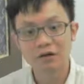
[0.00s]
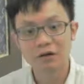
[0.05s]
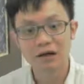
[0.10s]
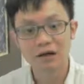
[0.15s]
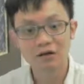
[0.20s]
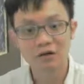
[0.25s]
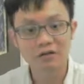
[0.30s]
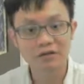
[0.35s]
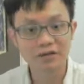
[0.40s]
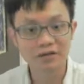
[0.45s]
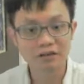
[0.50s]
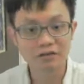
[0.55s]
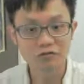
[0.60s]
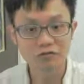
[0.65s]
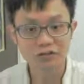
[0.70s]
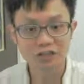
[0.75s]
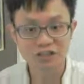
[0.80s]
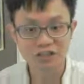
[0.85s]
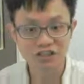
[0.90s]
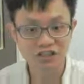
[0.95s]
according to
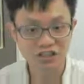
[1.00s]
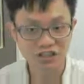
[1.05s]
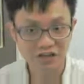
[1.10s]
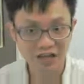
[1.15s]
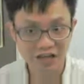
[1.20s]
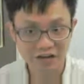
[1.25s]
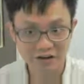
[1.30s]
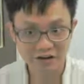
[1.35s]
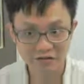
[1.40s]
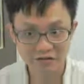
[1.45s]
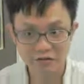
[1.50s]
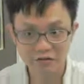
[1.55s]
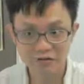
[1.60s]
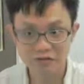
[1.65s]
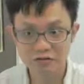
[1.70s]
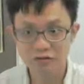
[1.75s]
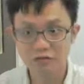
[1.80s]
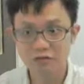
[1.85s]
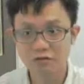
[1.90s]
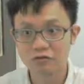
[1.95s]
the shell.
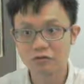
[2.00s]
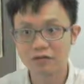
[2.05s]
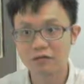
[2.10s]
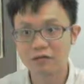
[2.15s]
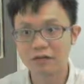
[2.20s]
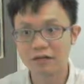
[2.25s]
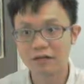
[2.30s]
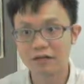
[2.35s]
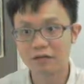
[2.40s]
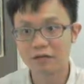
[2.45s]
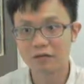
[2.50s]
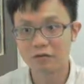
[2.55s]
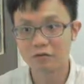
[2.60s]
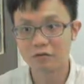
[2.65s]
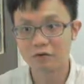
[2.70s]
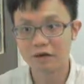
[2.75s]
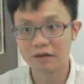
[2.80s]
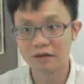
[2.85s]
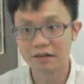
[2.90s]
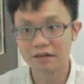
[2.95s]
So group 1 got
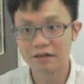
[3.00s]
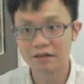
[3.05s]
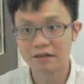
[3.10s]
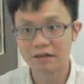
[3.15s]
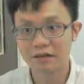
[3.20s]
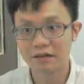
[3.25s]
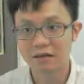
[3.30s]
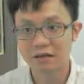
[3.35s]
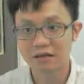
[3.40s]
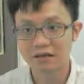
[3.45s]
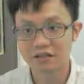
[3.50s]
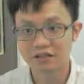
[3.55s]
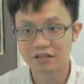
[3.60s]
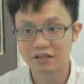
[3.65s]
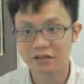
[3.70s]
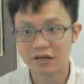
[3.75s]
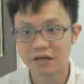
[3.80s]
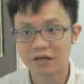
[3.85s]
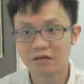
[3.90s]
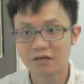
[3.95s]
1
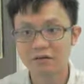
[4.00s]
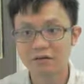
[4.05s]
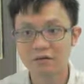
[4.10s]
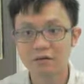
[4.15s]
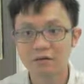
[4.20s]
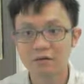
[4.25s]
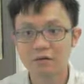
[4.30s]
shell,